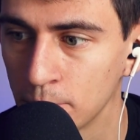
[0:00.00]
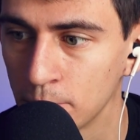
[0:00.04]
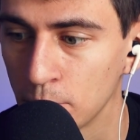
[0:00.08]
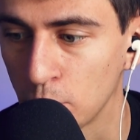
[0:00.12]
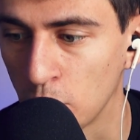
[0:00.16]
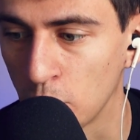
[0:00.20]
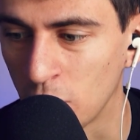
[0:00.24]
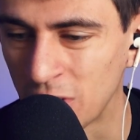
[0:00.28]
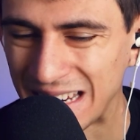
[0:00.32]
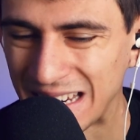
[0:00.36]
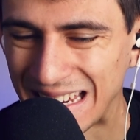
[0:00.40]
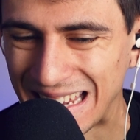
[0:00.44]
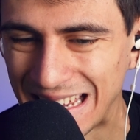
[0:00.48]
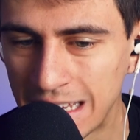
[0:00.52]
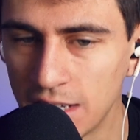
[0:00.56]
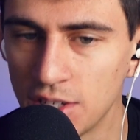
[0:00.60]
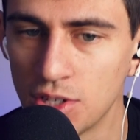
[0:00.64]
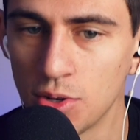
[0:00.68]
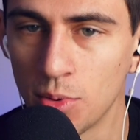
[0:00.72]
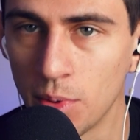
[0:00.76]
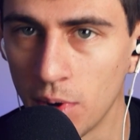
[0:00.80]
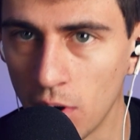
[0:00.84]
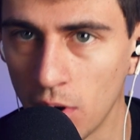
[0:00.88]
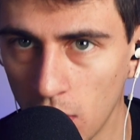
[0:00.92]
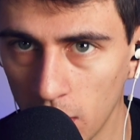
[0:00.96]
put
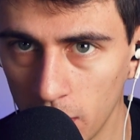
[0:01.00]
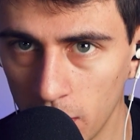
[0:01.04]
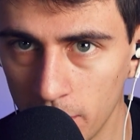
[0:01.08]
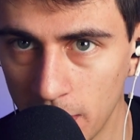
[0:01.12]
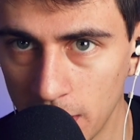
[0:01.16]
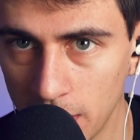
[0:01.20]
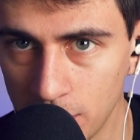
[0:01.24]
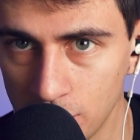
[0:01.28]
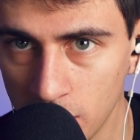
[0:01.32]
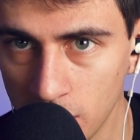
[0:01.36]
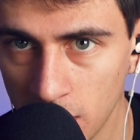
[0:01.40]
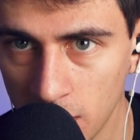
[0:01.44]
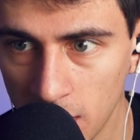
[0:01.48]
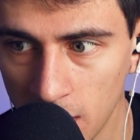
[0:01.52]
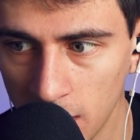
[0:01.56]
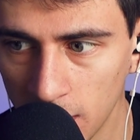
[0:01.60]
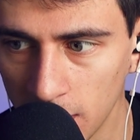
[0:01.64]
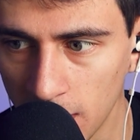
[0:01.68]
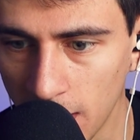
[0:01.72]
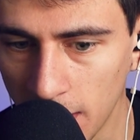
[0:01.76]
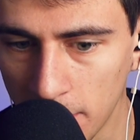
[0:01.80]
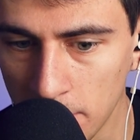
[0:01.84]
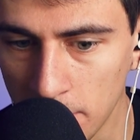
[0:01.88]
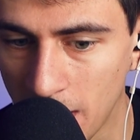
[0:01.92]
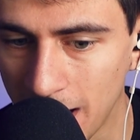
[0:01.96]
into an automation thing,
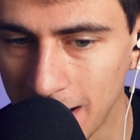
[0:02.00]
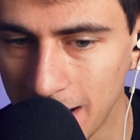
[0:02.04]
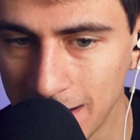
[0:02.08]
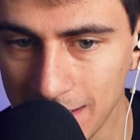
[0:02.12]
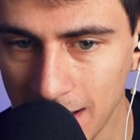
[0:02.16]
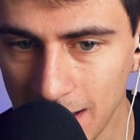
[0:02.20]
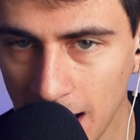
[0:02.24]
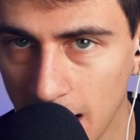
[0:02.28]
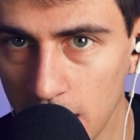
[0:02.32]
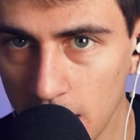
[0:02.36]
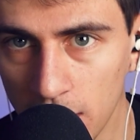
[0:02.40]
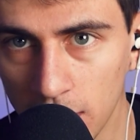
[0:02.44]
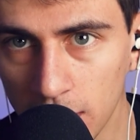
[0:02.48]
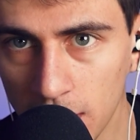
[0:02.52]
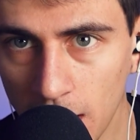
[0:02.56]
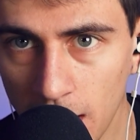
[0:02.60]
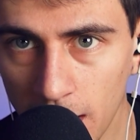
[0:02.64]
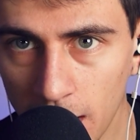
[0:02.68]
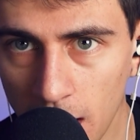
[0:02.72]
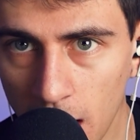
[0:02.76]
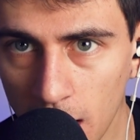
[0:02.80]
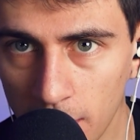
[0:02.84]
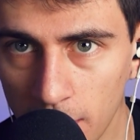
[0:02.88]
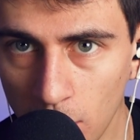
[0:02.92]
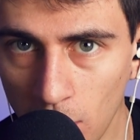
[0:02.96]
like my entire client
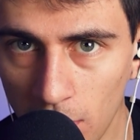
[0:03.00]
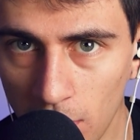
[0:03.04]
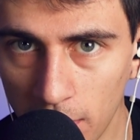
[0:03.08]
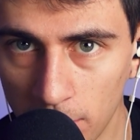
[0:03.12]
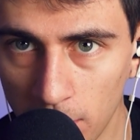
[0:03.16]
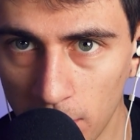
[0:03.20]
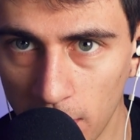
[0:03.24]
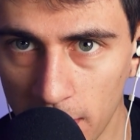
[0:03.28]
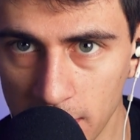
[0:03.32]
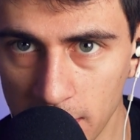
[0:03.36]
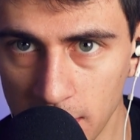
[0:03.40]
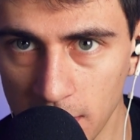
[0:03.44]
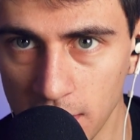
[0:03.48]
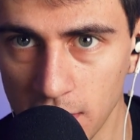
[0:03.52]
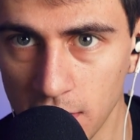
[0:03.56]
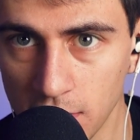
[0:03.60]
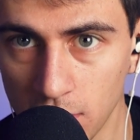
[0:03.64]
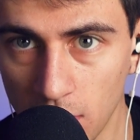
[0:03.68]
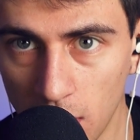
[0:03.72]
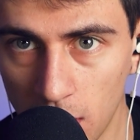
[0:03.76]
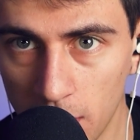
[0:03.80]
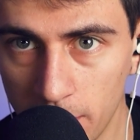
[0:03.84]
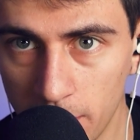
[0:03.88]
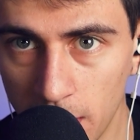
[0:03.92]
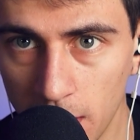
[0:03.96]
onboarding process is
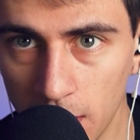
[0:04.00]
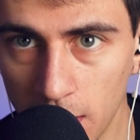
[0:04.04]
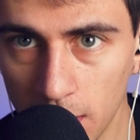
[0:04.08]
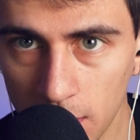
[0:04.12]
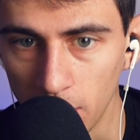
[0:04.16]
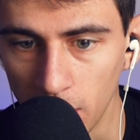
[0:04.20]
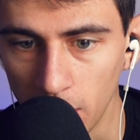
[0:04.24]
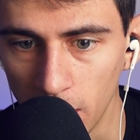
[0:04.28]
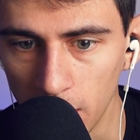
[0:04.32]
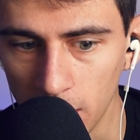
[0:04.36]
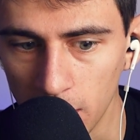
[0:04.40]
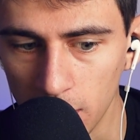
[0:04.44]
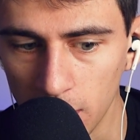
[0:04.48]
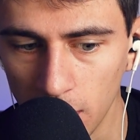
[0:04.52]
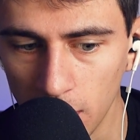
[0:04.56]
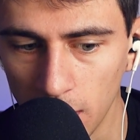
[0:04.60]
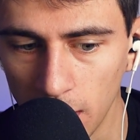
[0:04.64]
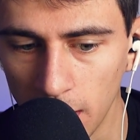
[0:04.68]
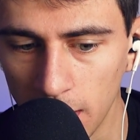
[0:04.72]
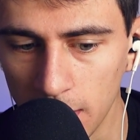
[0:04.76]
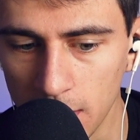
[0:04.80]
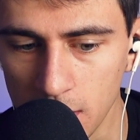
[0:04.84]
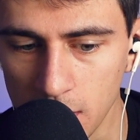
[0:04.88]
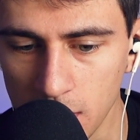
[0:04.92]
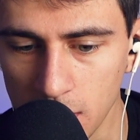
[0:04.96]
automated, right?
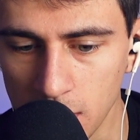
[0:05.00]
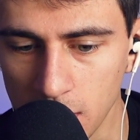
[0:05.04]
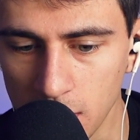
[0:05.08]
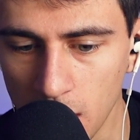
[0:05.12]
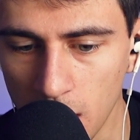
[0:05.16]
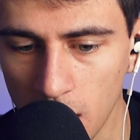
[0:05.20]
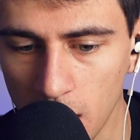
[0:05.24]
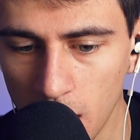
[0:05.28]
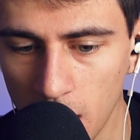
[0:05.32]
That is